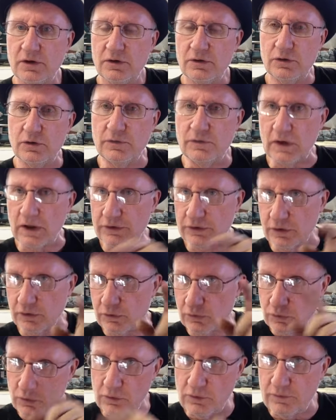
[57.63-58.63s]
you've got the
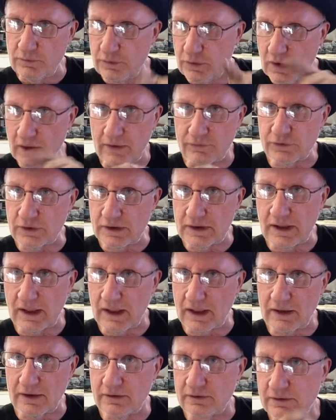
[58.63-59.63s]
groove you have to
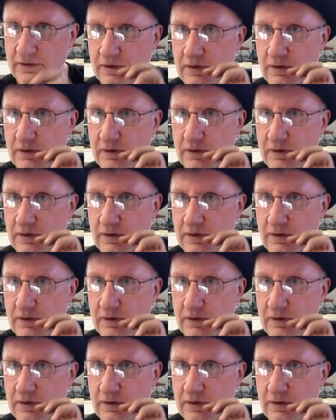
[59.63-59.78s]
cut,